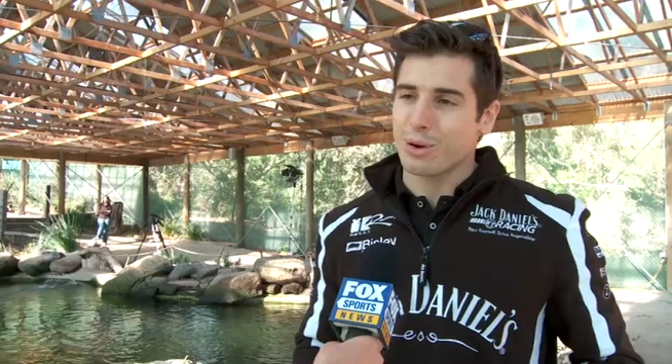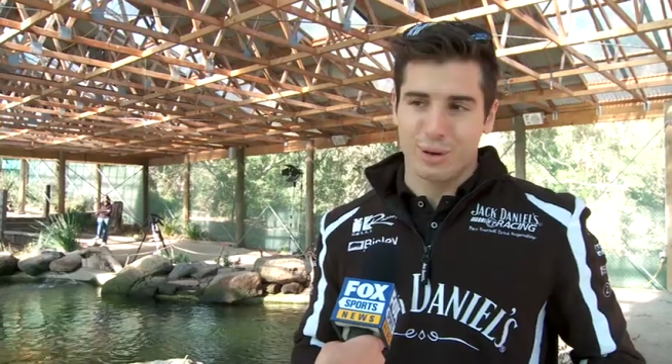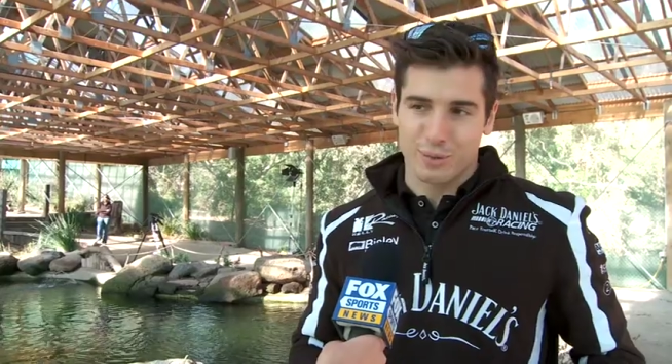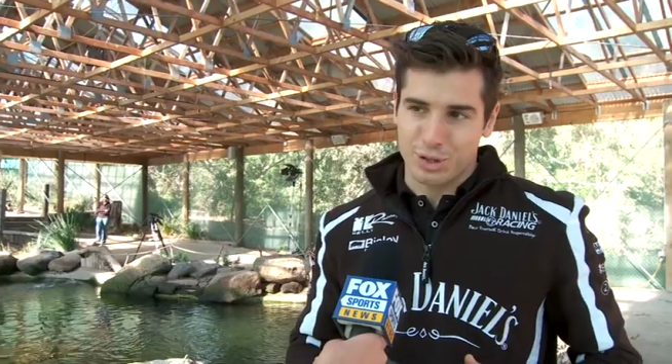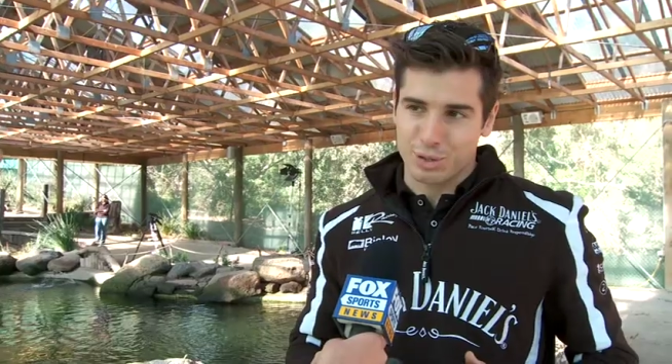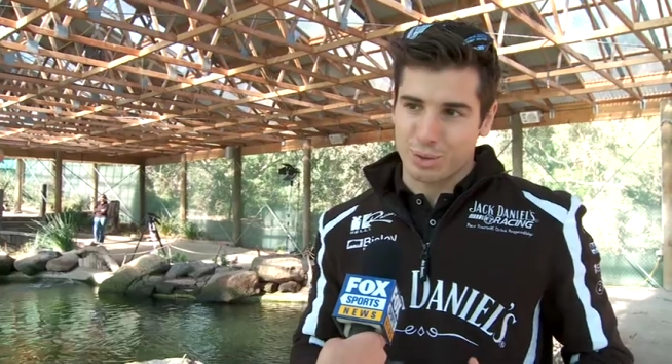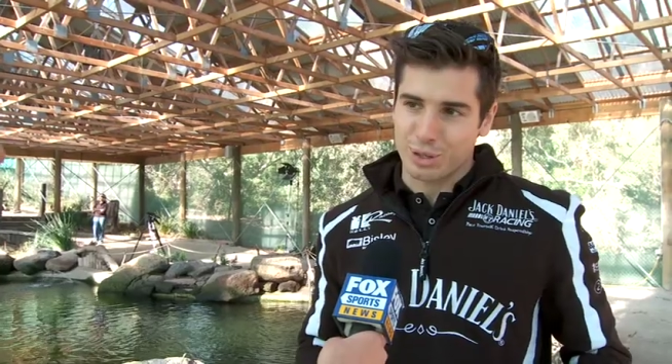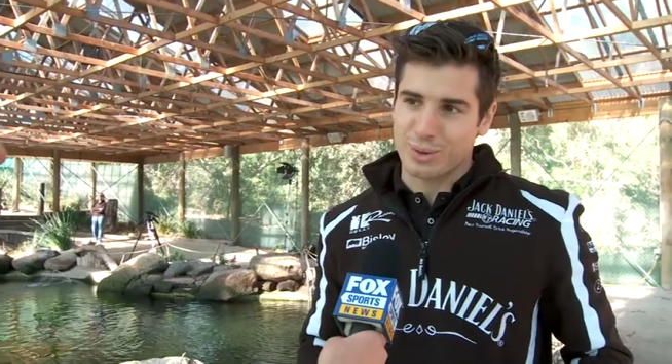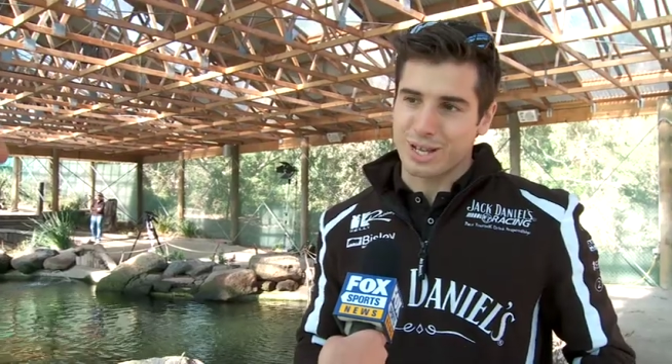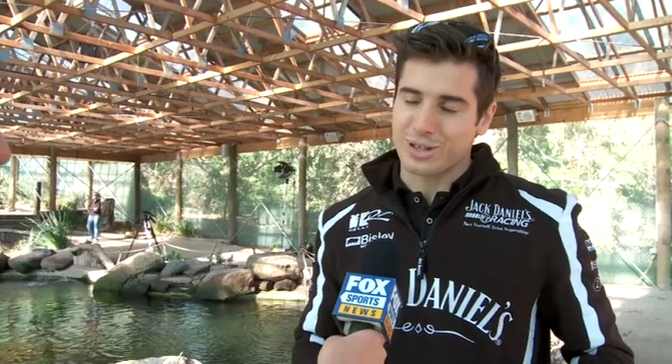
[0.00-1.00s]
caught a few
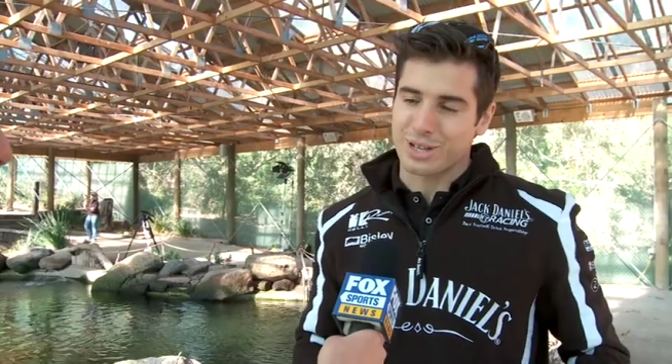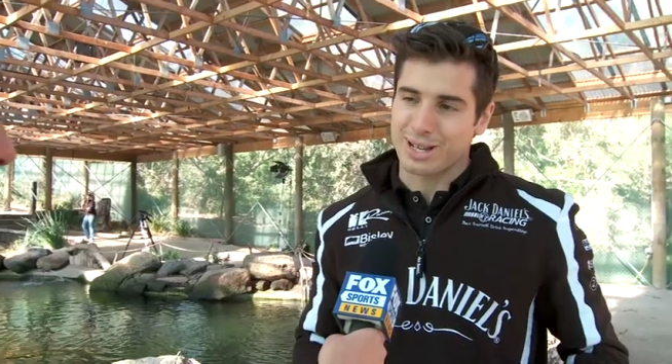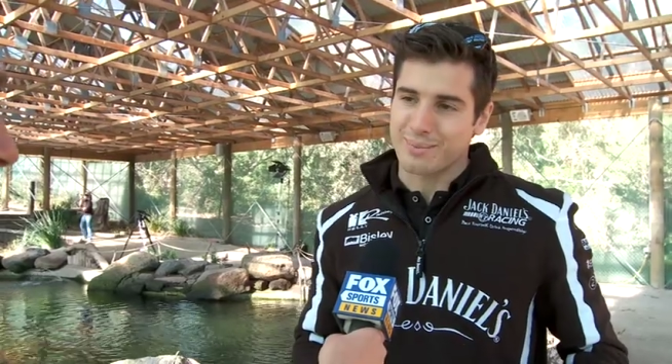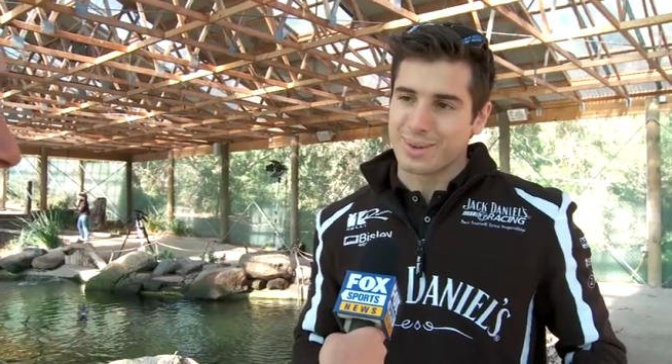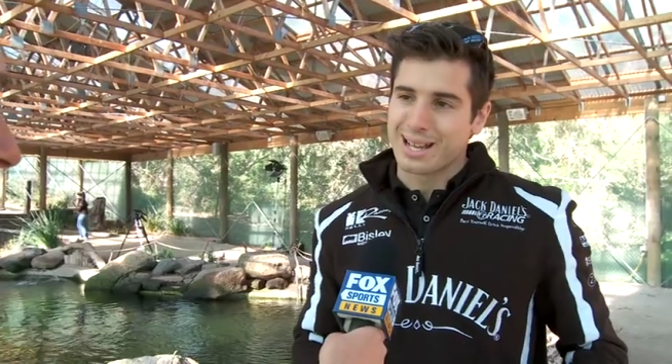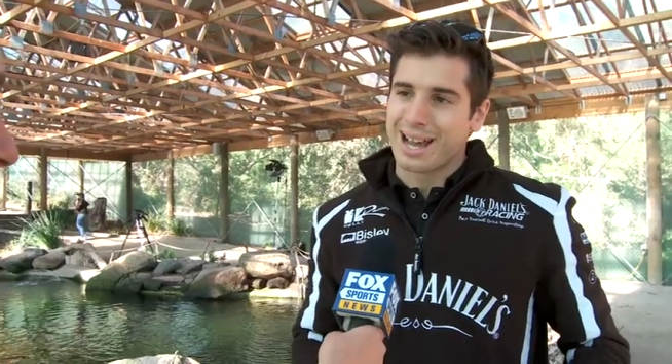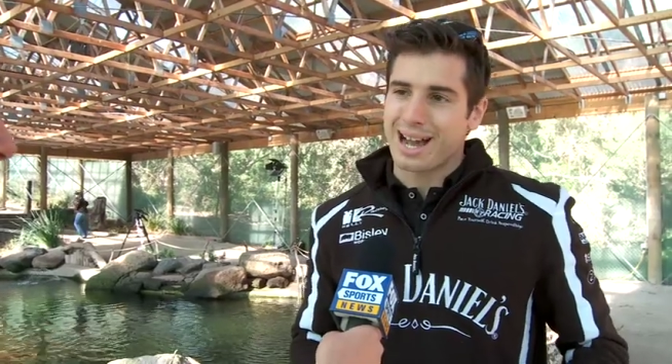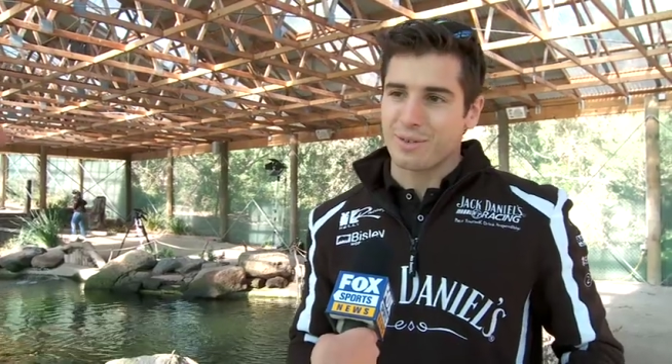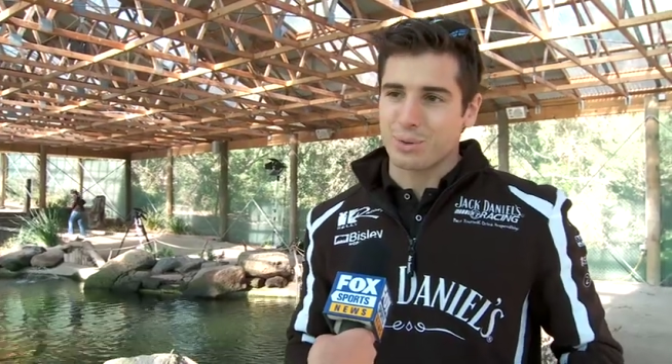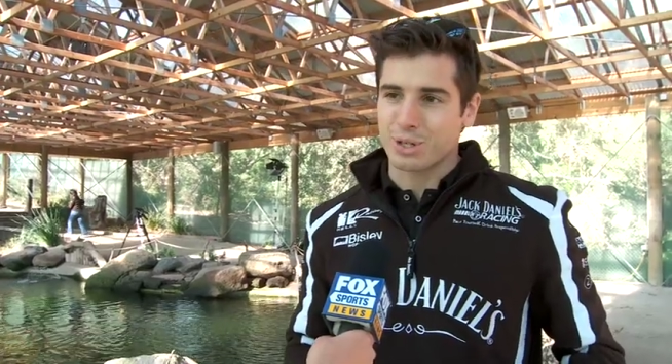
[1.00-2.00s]
smaller ones um,
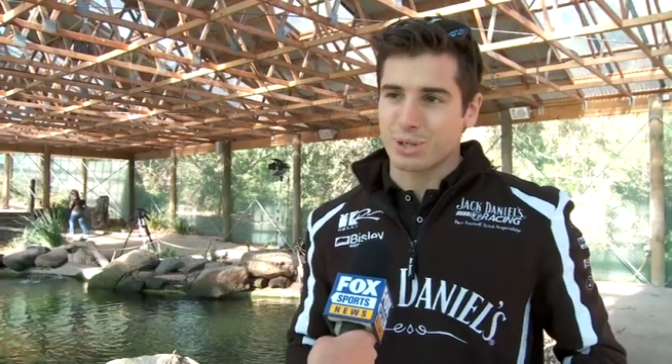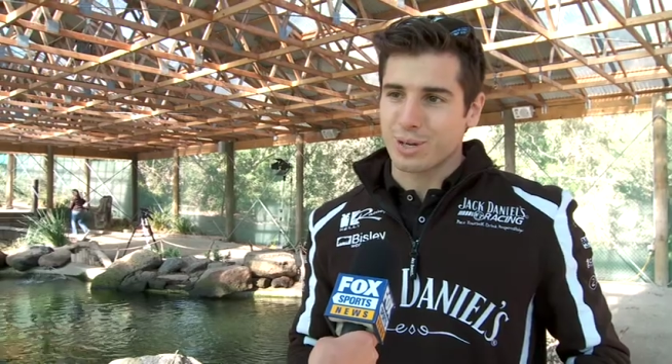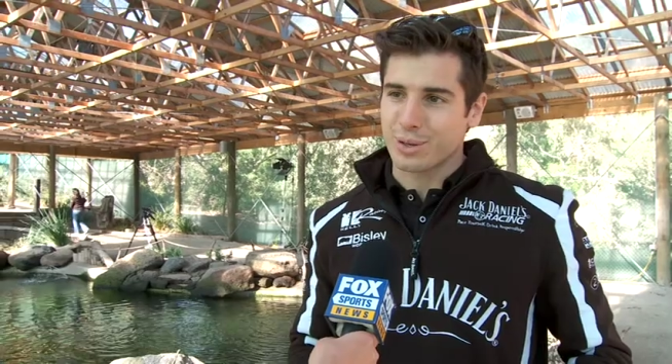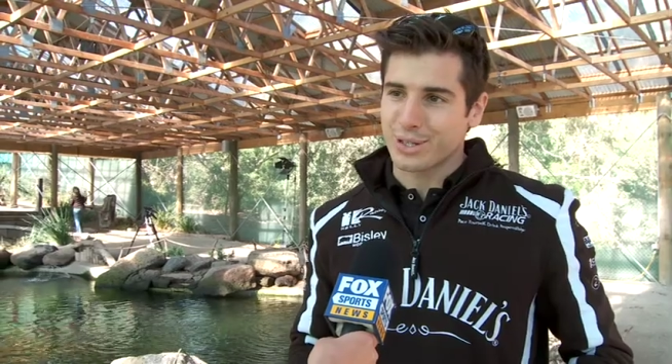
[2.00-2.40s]
afterwards as well.